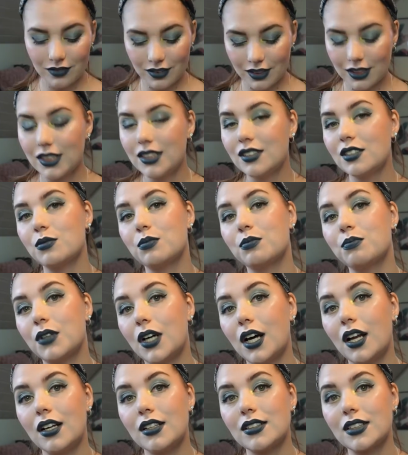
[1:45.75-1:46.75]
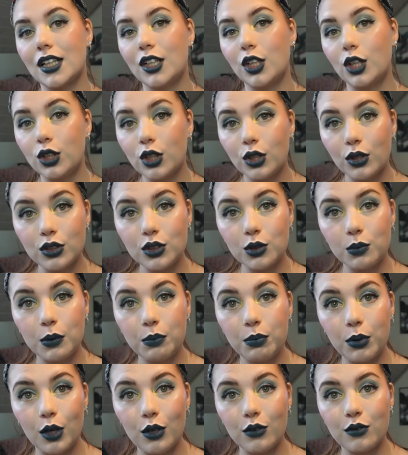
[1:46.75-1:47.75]
These colors are not going to be
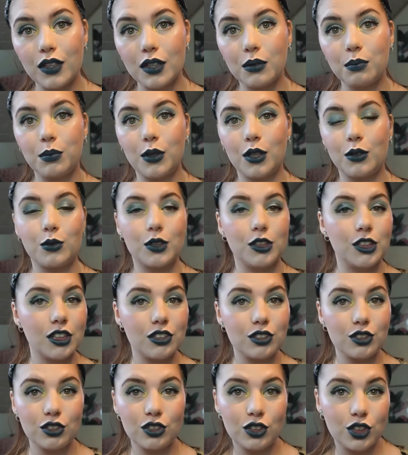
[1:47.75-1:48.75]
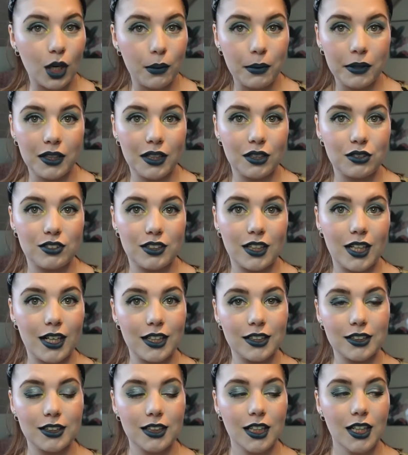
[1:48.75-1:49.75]
perfect, but we're just shopping our
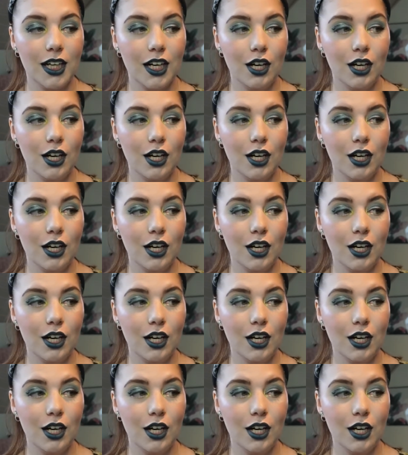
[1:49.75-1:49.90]
stash,